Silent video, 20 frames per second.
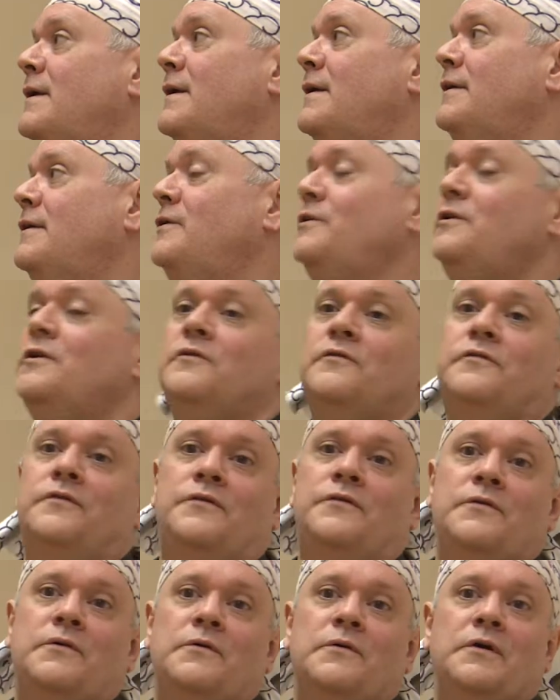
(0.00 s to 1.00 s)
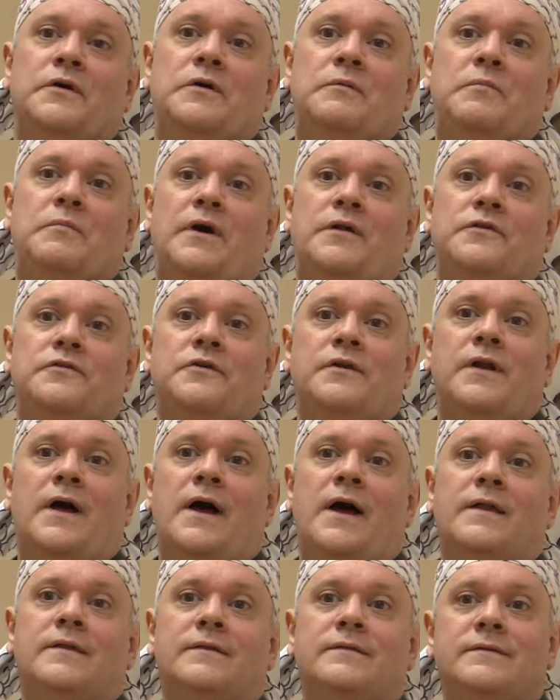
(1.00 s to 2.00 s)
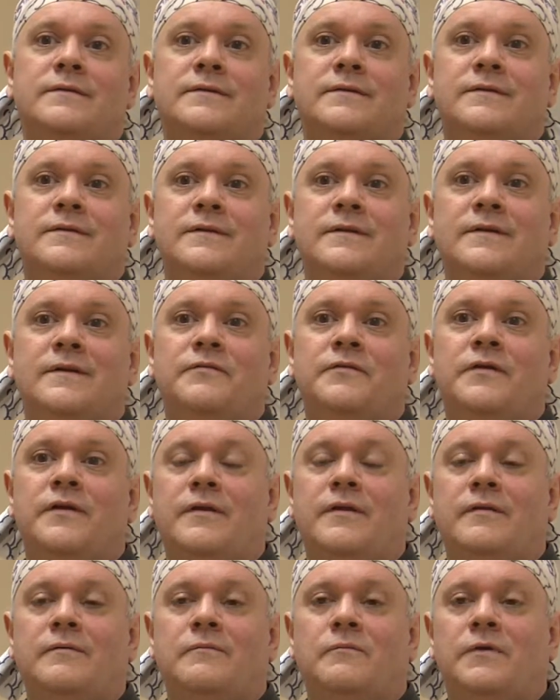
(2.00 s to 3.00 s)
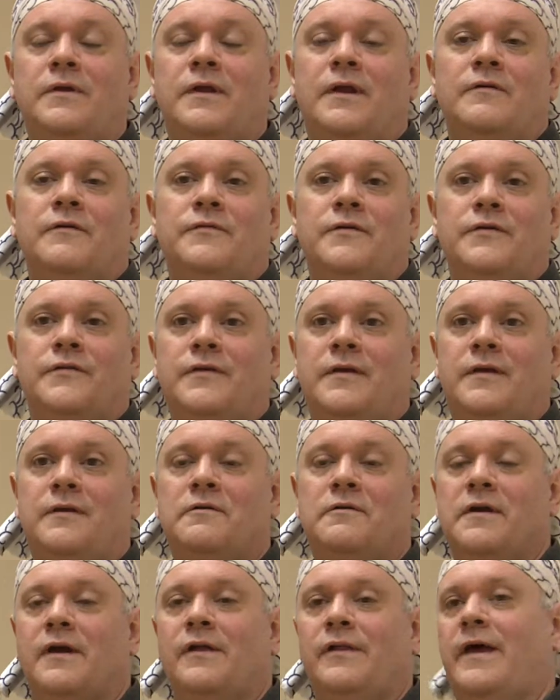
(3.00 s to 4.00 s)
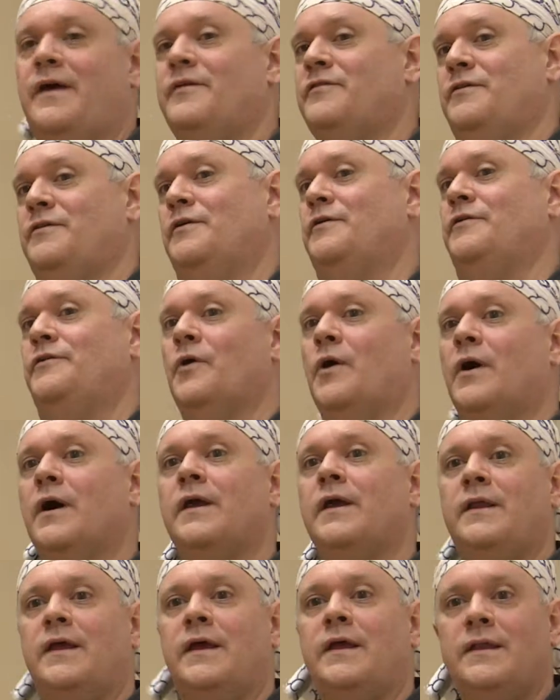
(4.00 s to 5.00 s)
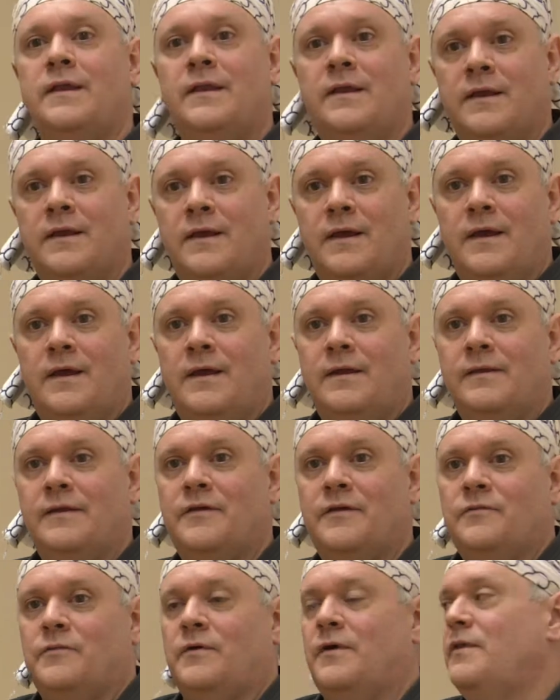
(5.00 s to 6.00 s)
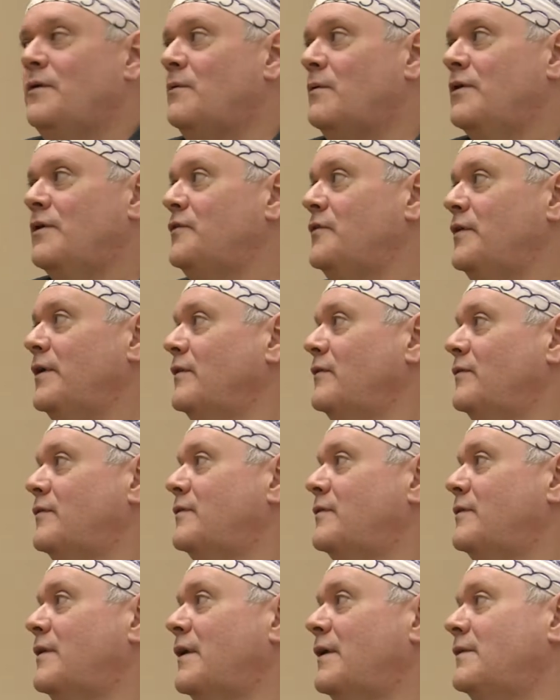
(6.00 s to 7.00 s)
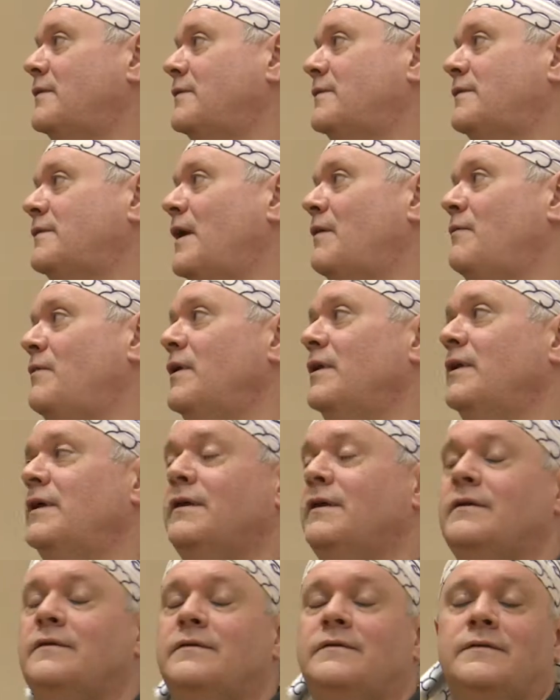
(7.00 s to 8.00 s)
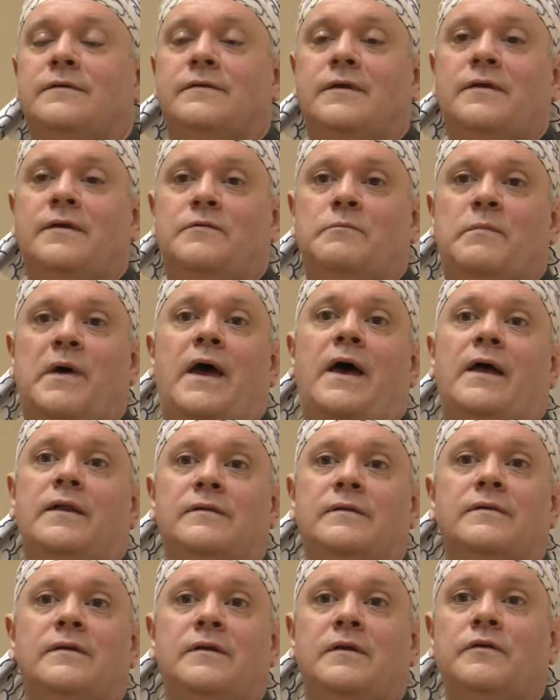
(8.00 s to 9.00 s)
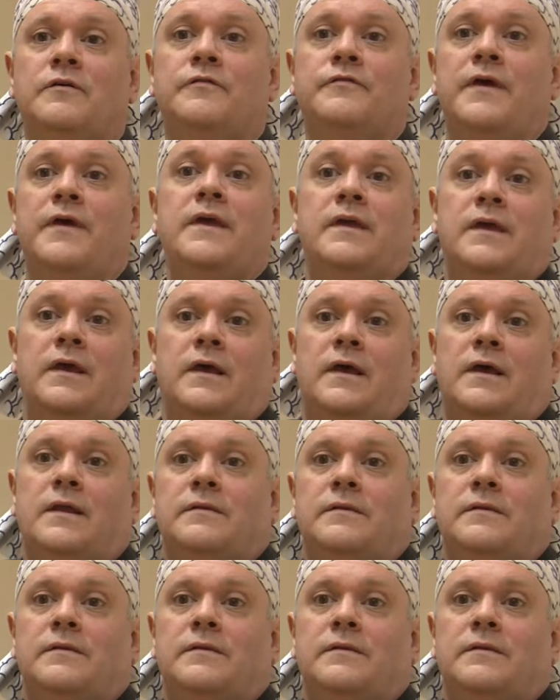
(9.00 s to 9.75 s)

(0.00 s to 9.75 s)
you know if you threw a good punch or not. If you're in class and you're dogging it, That's one of the worst things that really is bad. You're faking it.